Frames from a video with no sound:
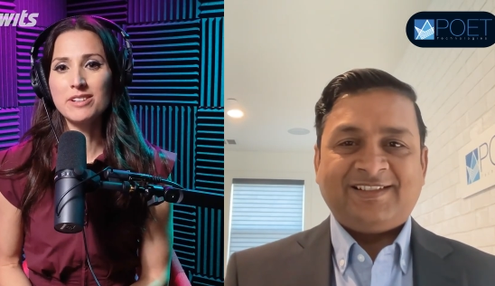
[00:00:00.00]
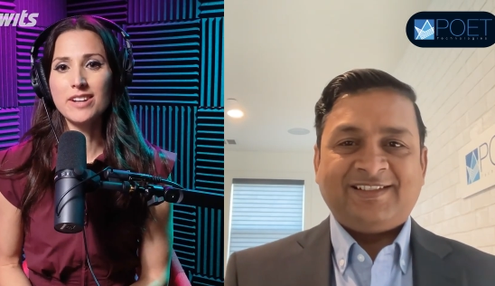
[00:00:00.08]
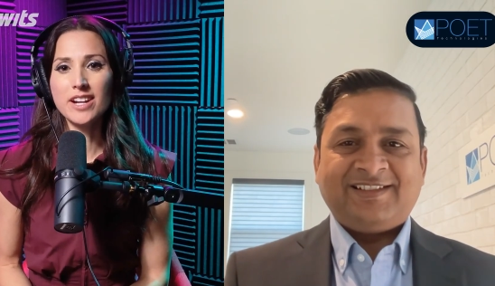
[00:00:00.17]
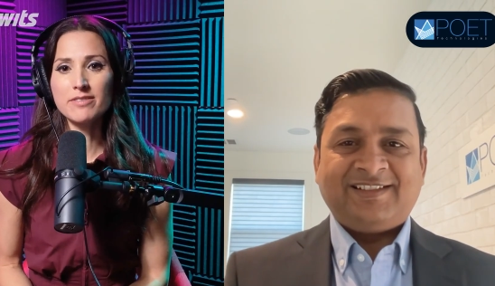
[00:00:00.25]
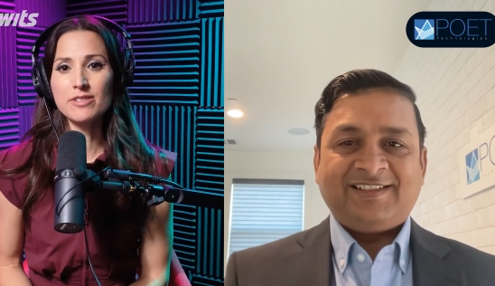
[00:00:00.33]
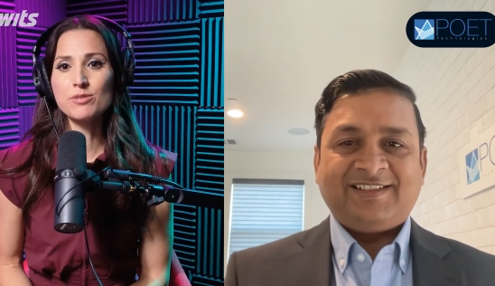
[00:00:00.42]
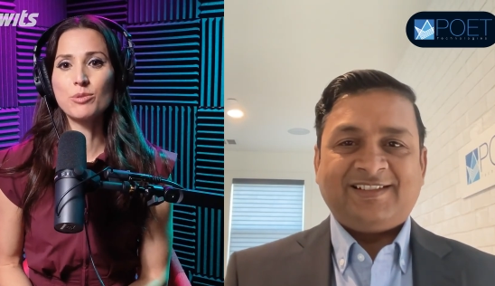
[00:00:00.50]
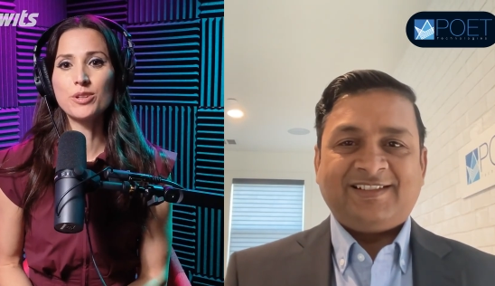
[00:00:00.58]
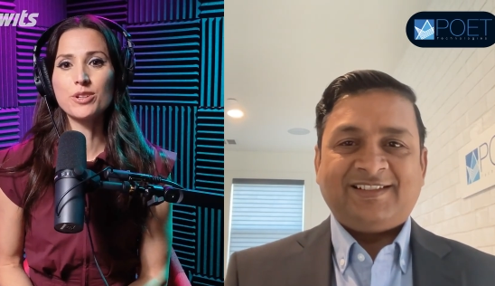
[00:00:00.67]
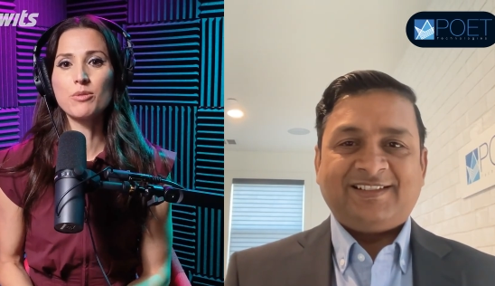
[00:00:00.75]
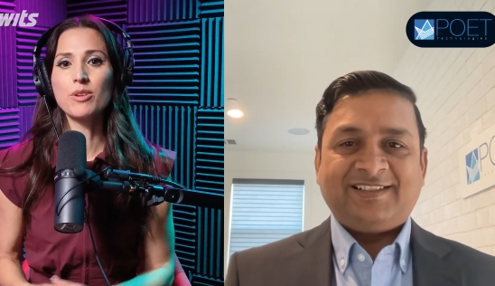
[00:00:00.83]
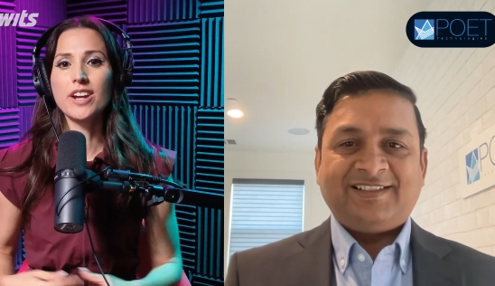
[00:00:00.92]
Speaker 1: a lot of us
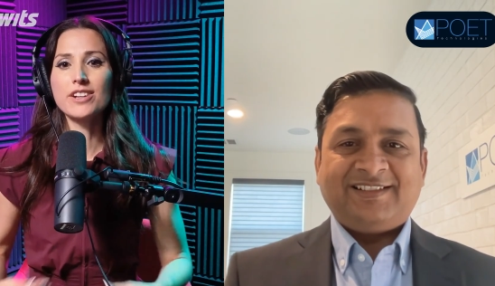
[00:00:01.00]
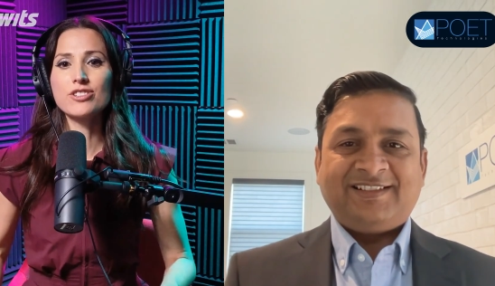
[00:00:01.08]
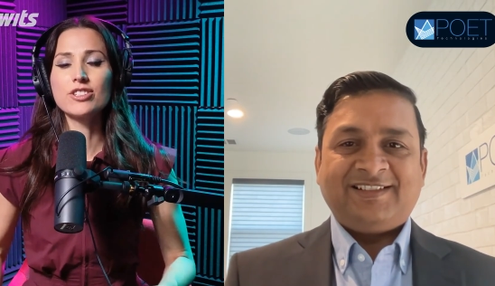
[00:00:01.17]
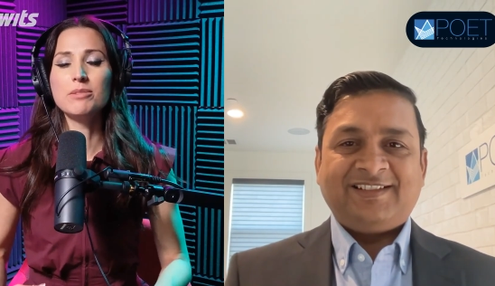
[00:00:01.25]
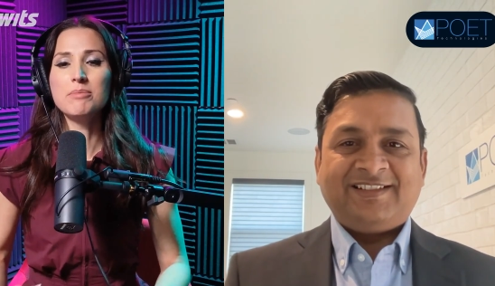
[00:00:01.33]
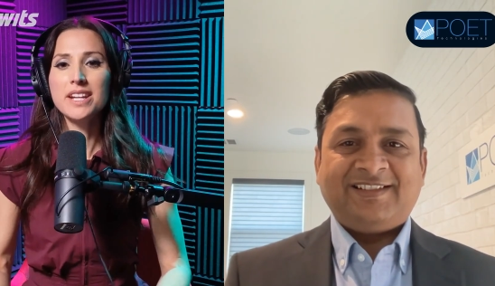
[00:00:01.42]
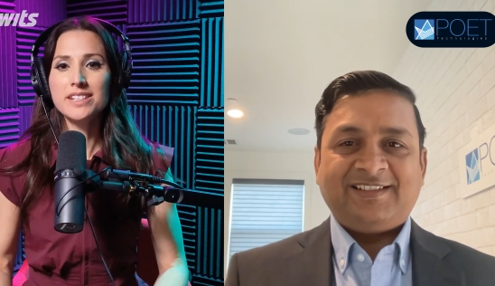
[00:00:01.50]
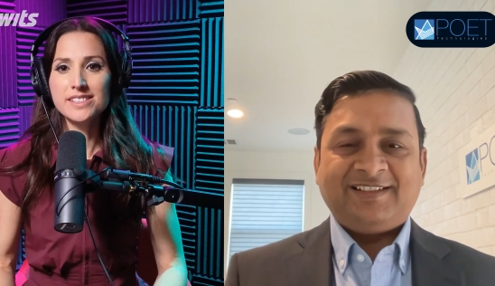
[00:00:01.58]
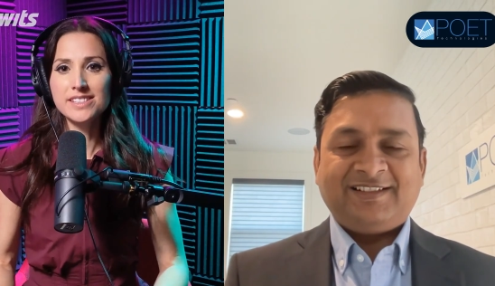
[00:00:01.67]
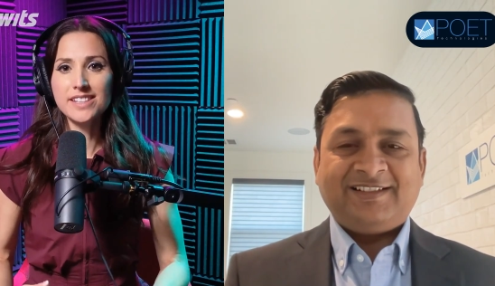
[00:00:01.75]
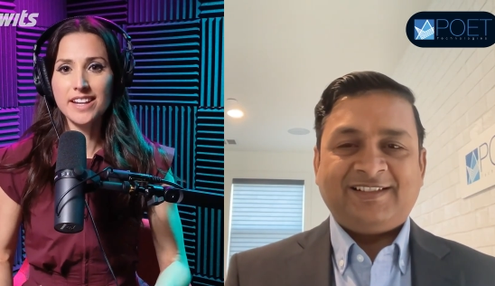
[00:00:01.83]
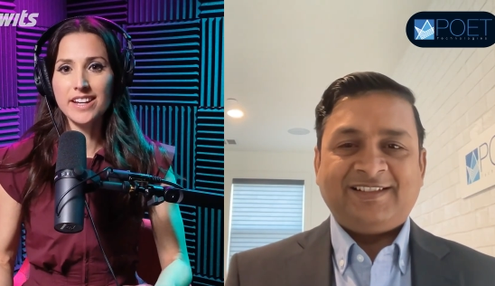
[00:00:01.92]
wonder what actually makes
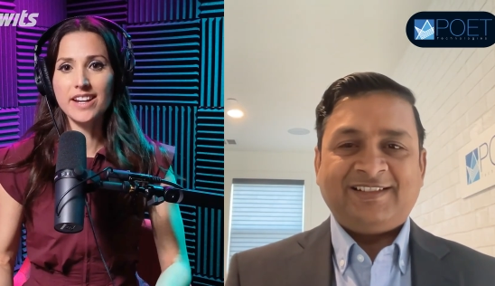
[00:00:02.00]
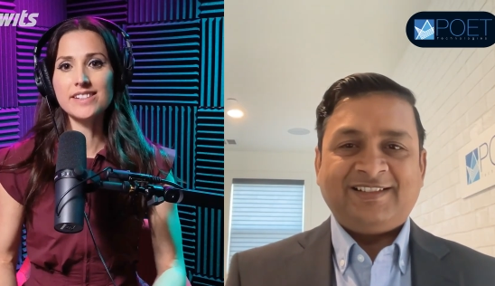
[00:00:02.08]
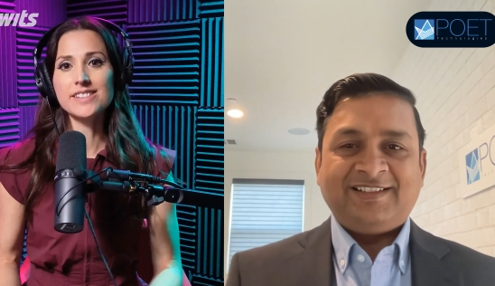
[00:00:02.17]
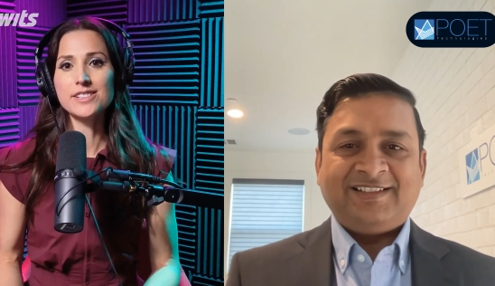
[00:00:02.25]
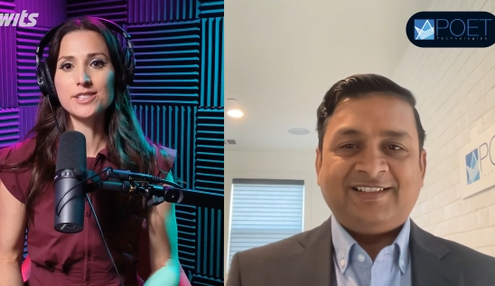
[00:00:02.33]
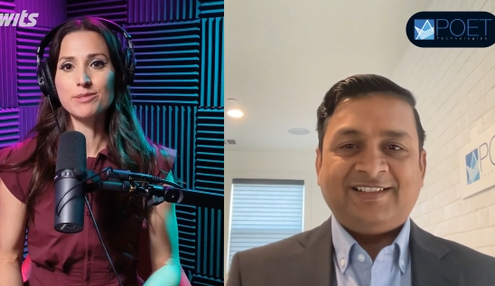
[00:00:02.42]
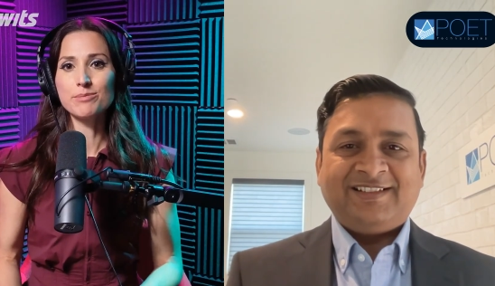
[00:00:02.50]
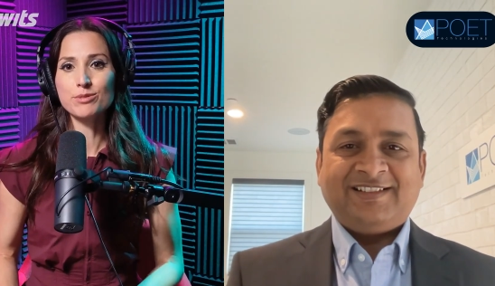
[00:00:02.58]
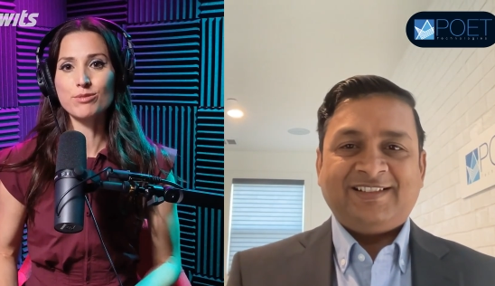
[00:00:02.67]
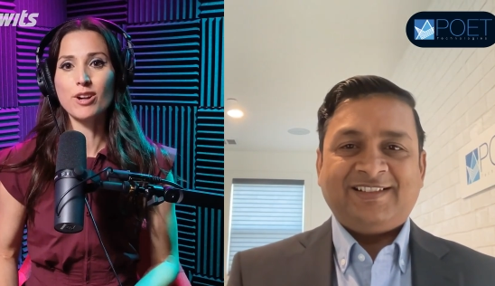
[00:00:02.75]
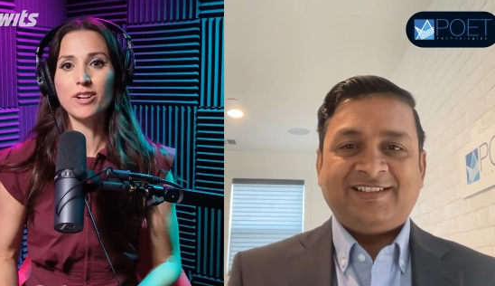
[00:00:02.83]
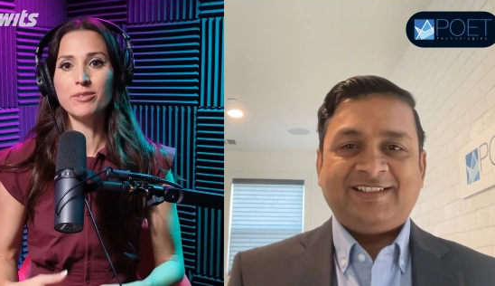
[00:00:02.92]
these AI systems
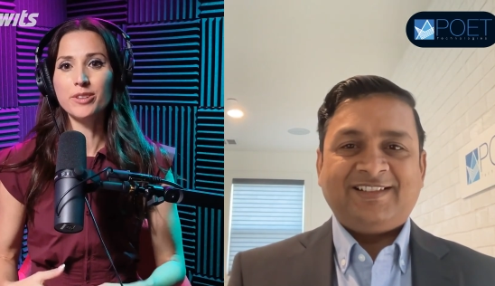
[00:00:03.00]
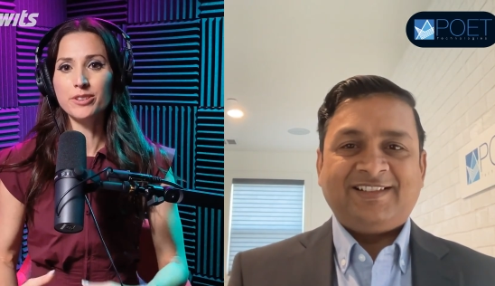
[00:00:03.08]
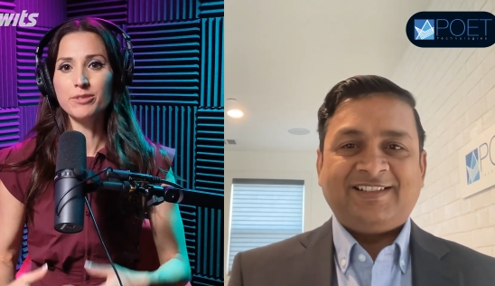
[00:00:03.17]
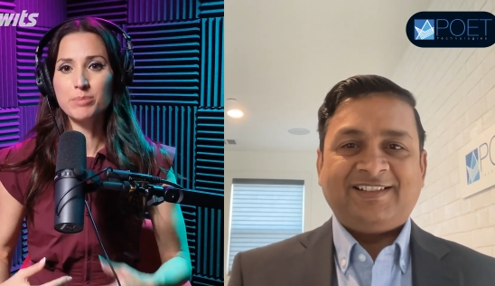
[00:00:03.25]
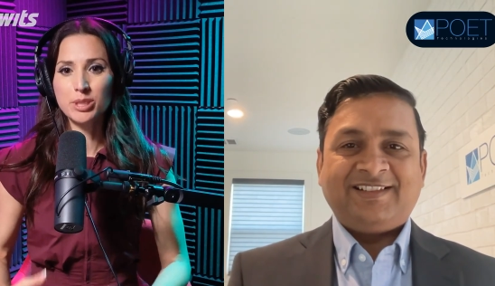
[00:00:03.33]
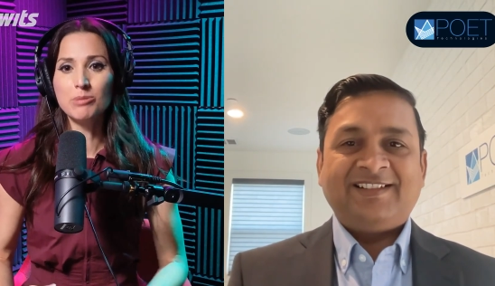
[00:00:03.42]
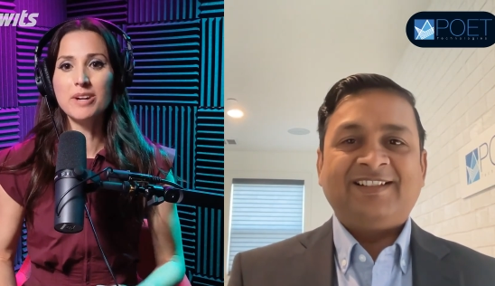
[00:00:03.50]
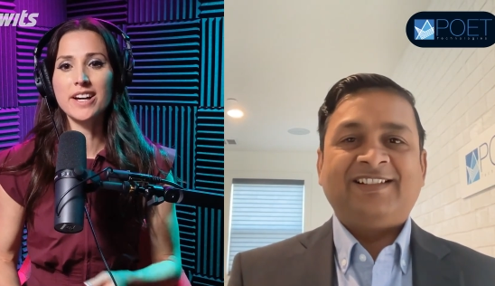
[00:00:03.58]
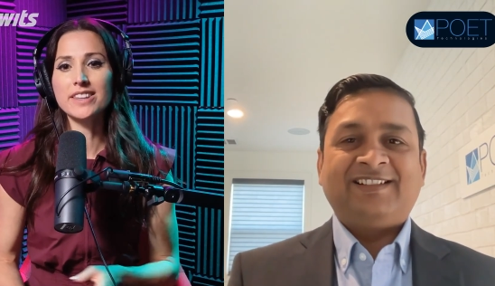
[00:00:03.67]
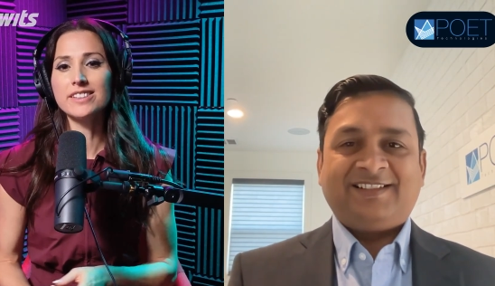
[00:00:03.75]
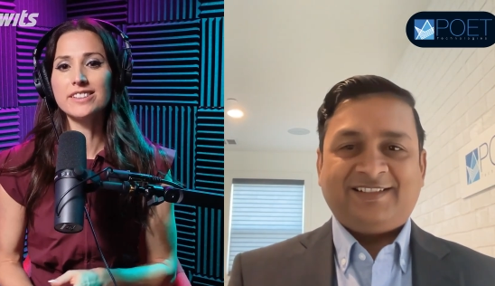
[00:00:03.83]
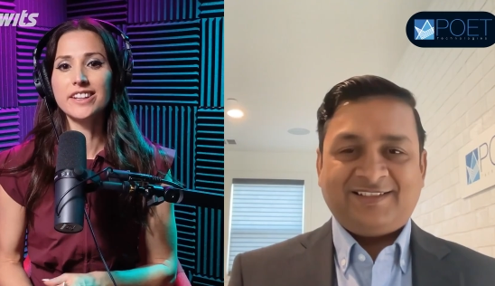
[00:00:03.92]
run when you peel
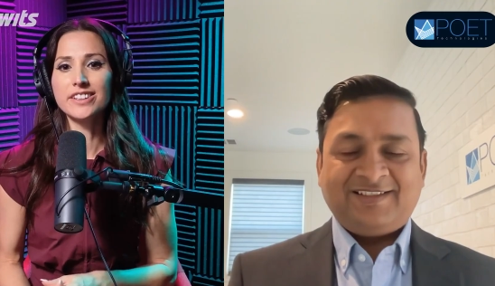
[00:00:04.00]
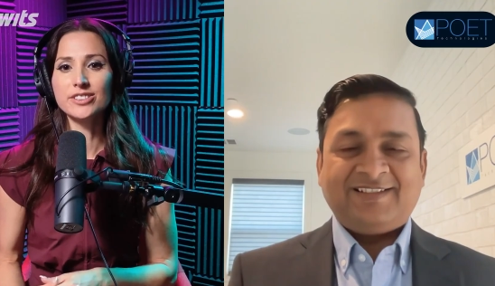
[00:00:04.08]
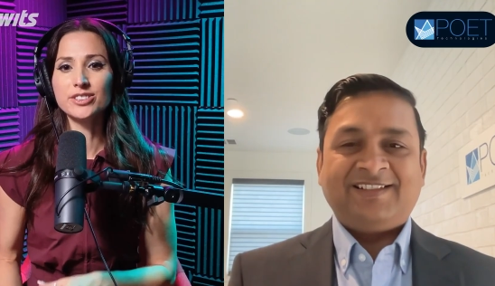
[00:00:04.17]
back the layers.